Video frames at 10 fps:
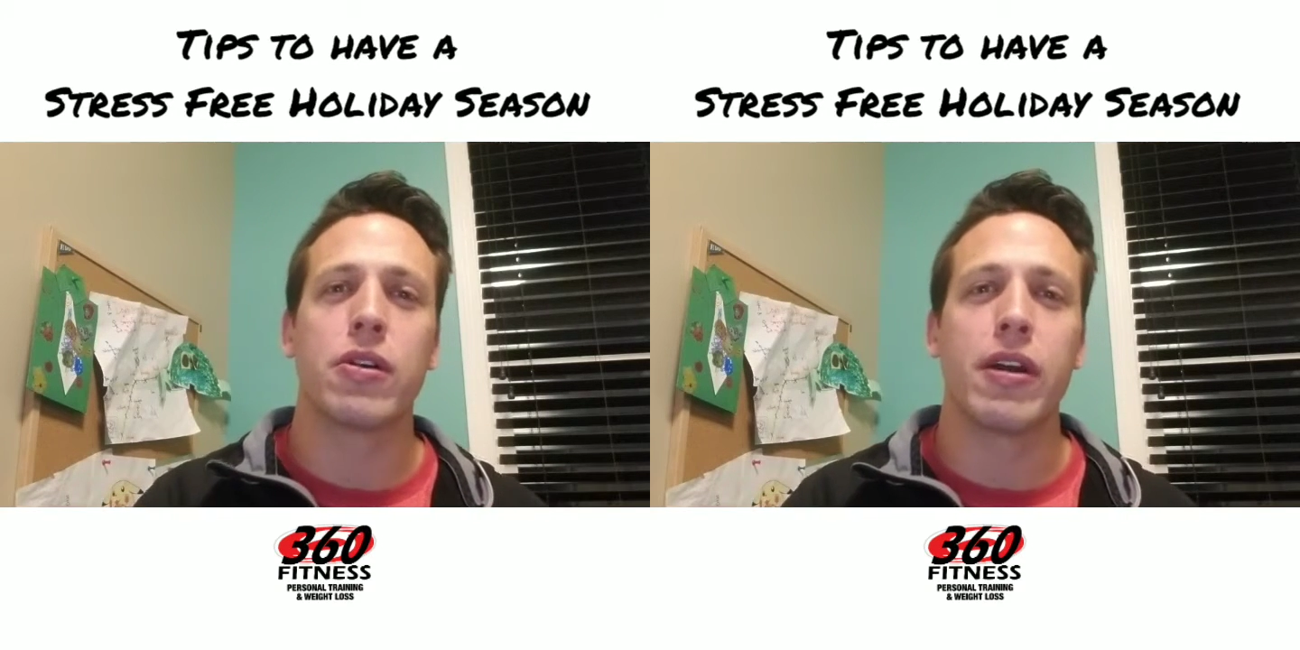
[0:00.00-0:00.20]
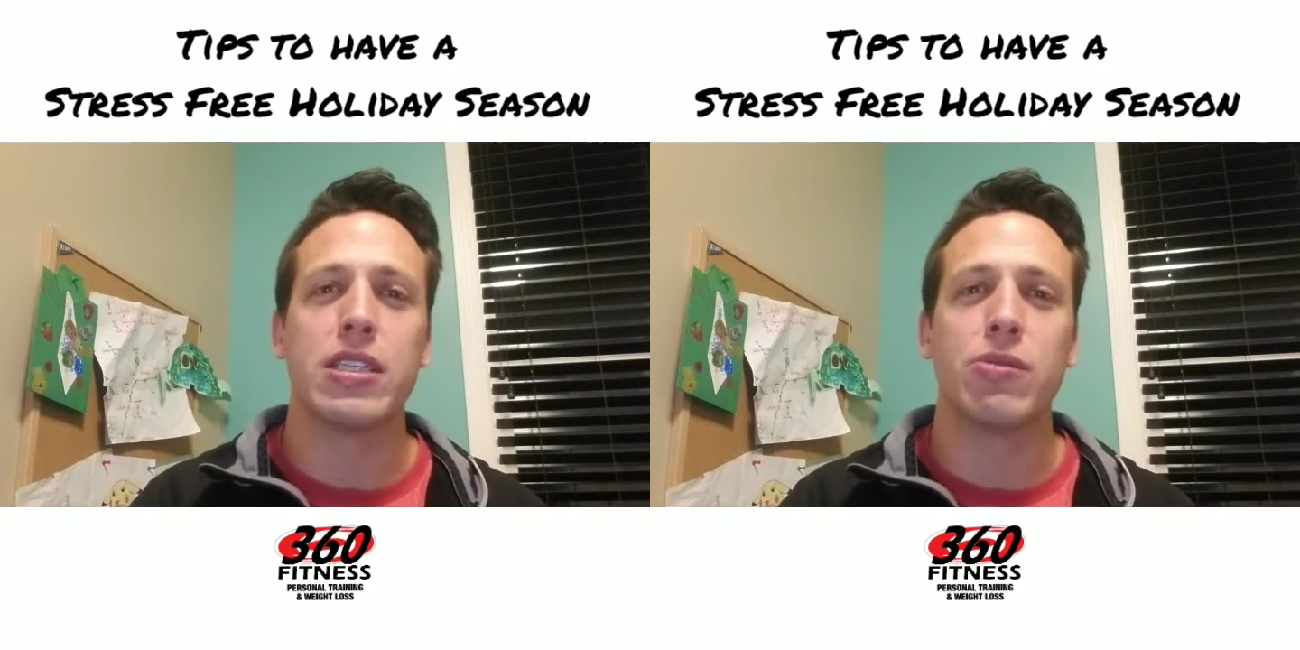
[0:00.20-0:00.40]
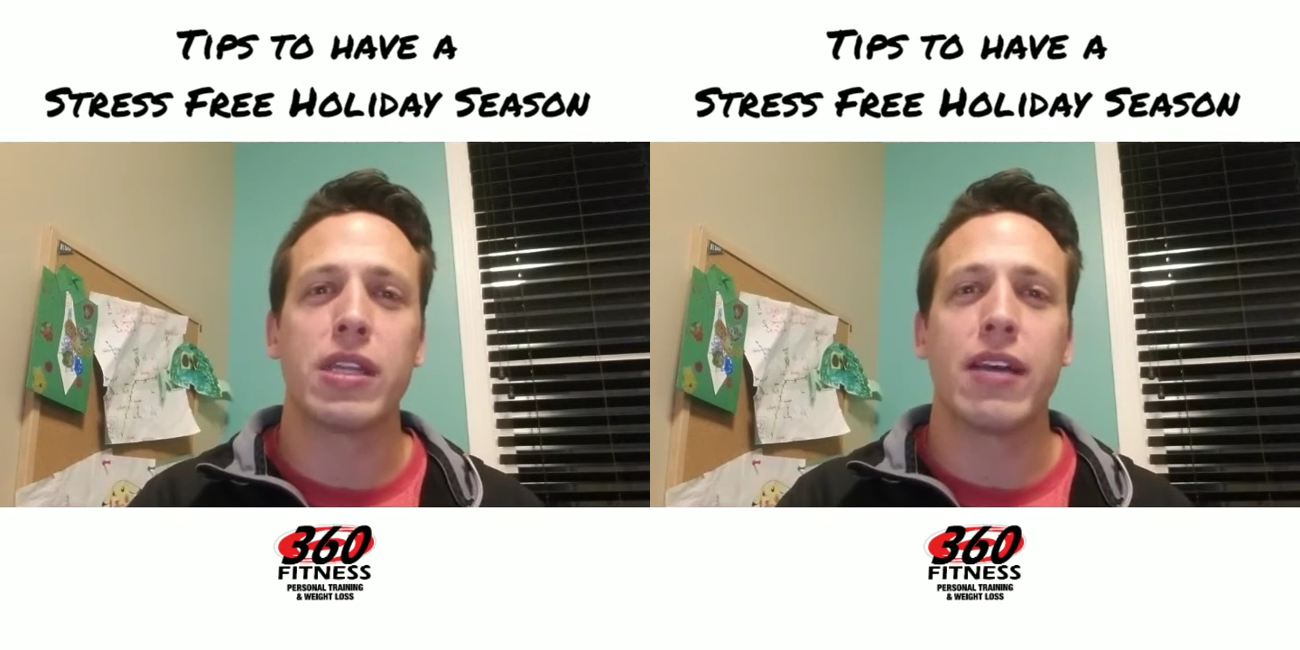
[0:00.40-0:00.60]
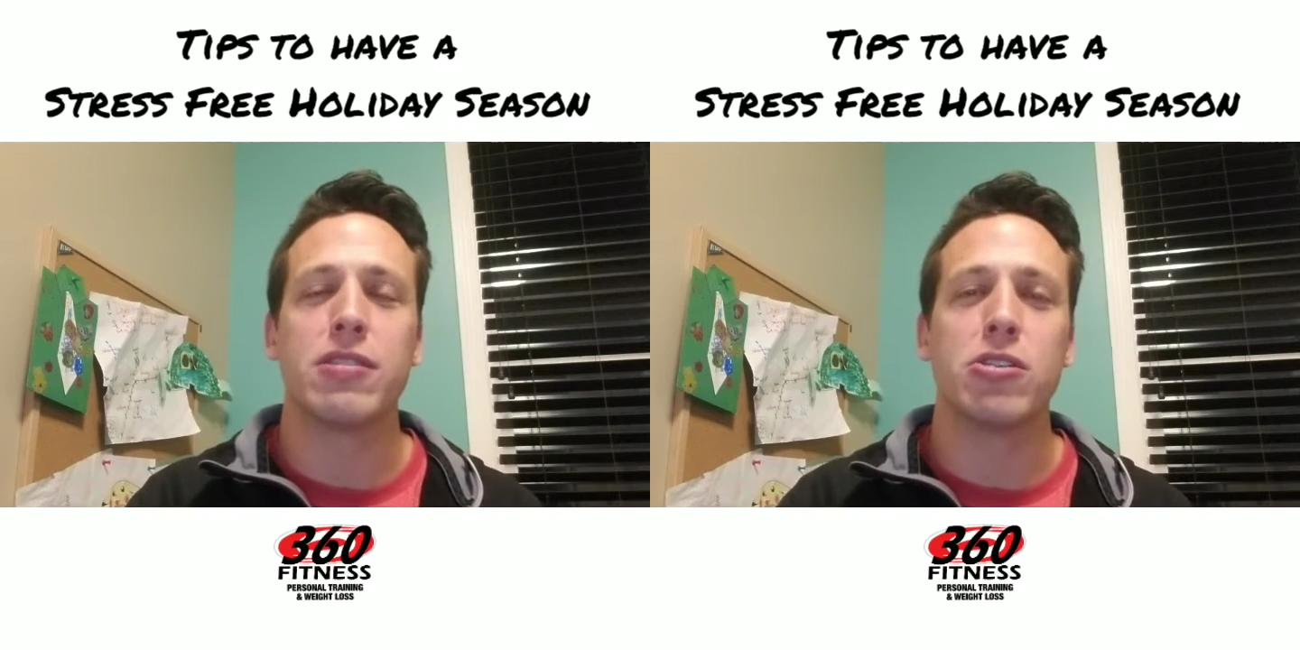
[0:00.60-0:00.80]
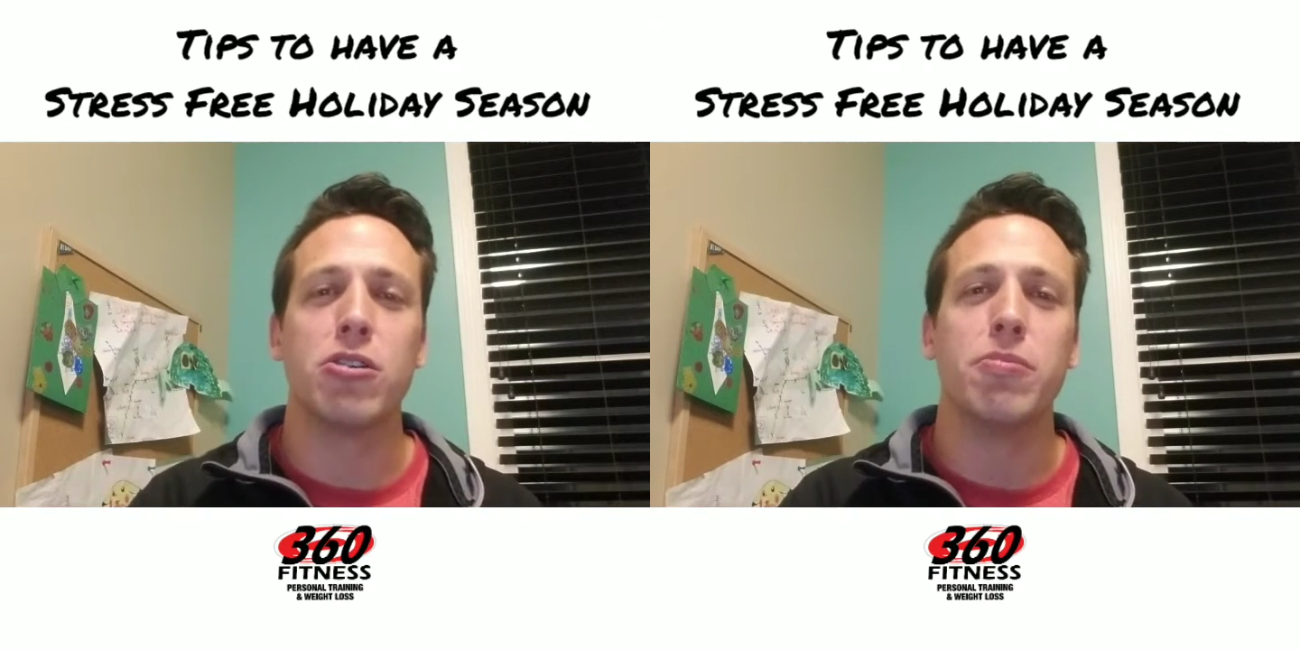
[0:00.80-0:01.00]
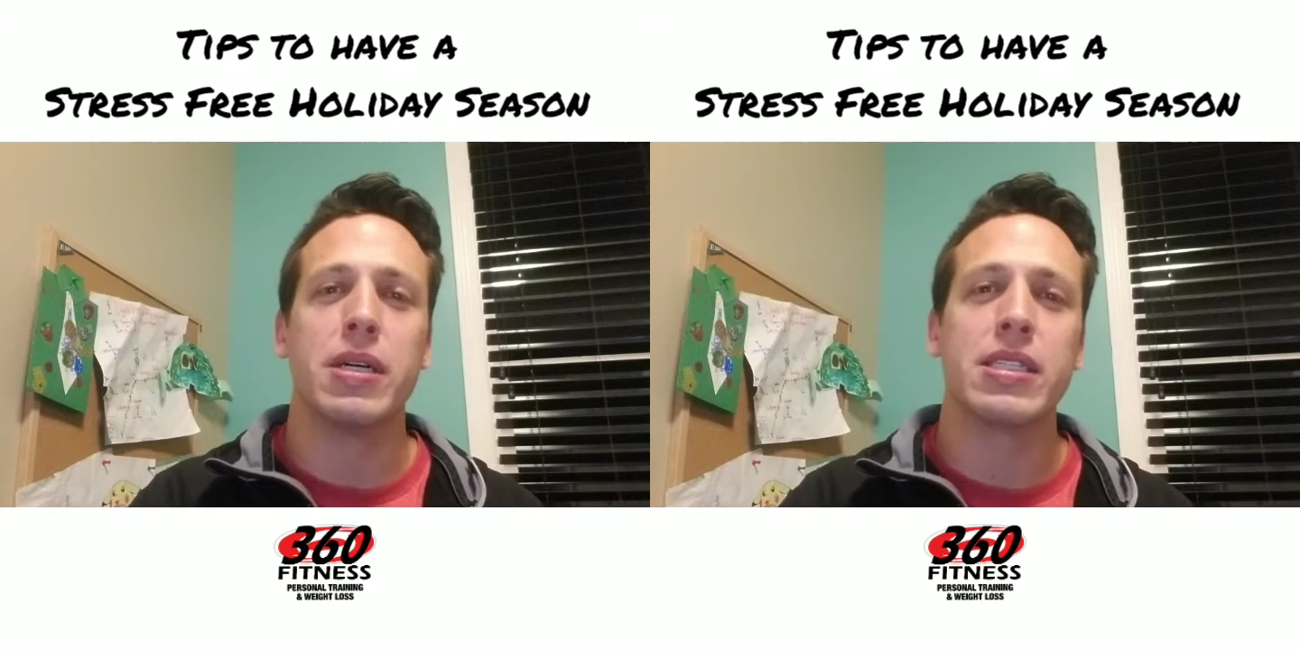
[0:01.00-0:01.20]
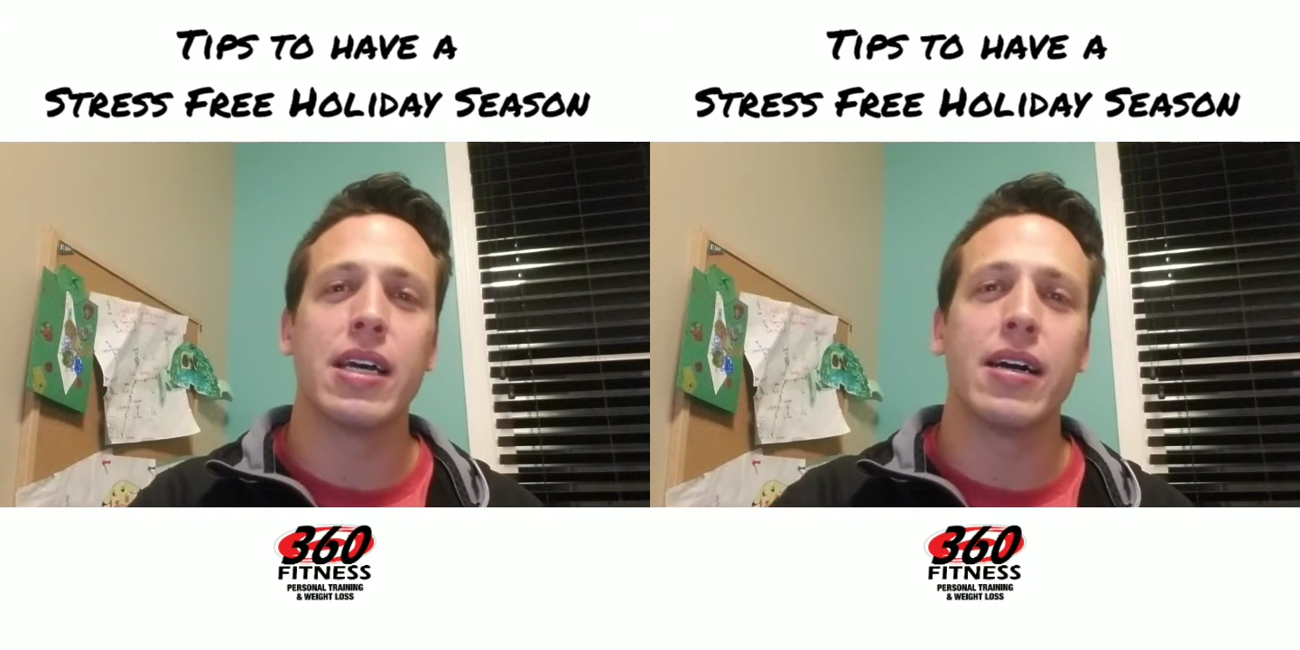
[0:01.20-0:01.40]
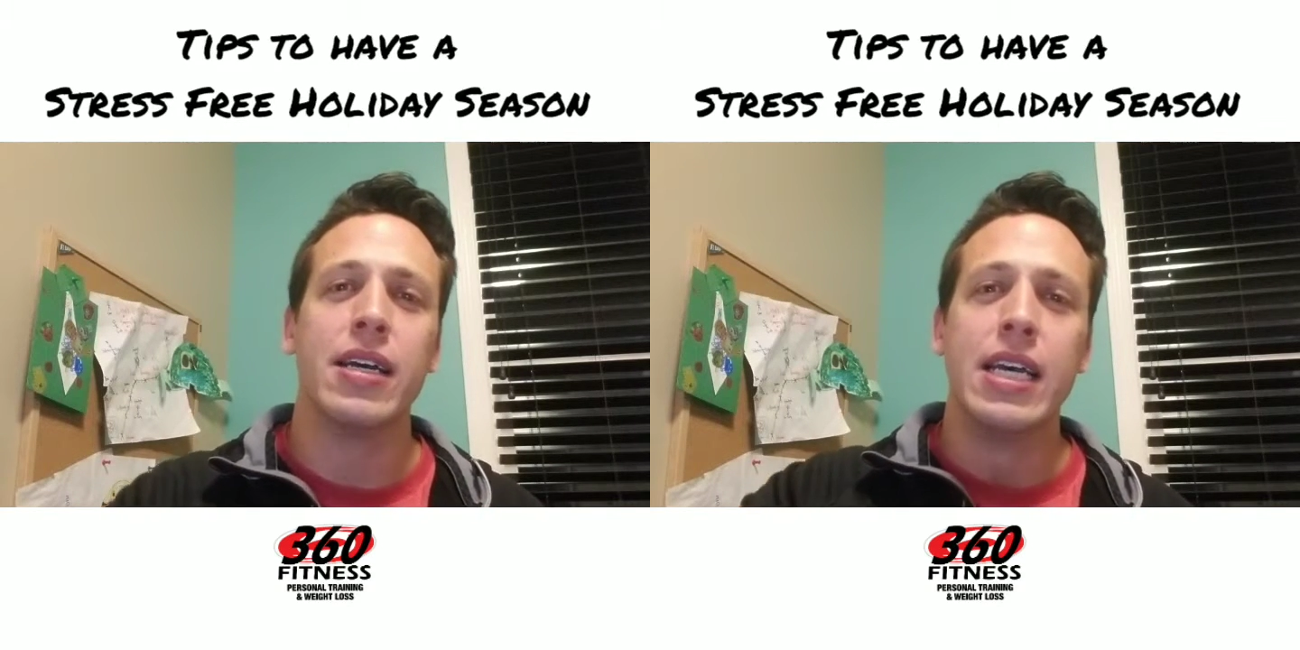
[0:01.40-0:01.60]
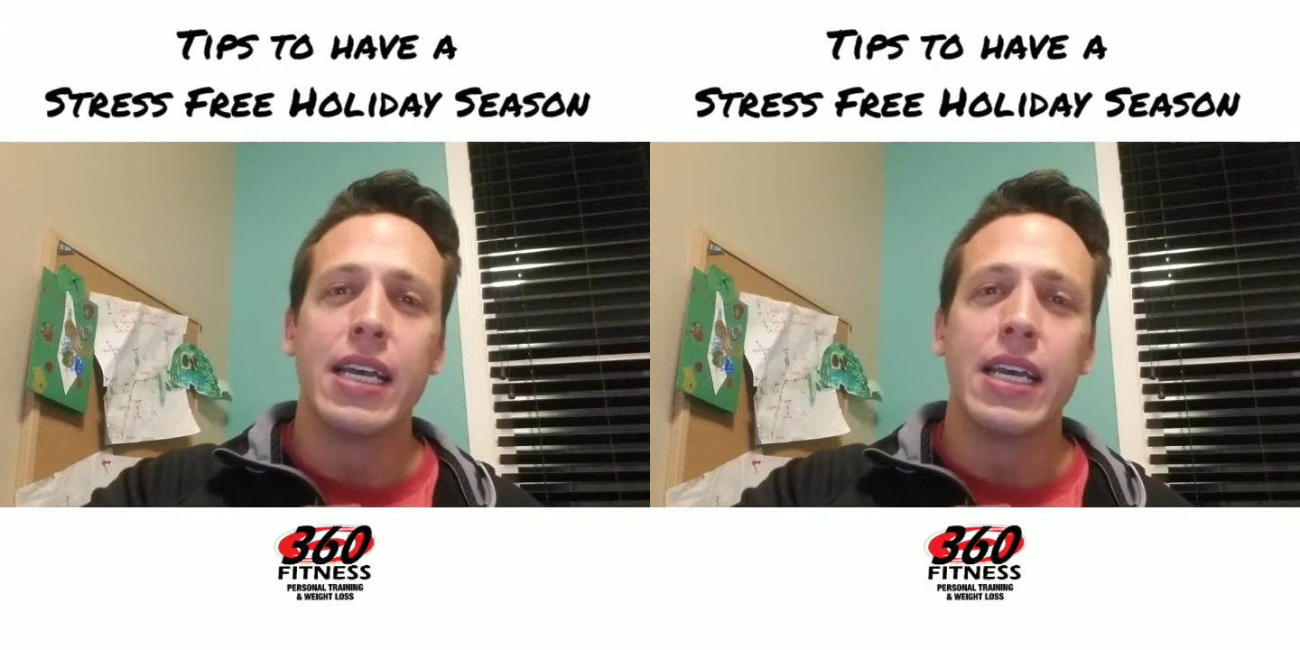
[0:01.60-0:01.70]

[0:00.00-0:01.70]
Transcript: crazy with gifts too but uh,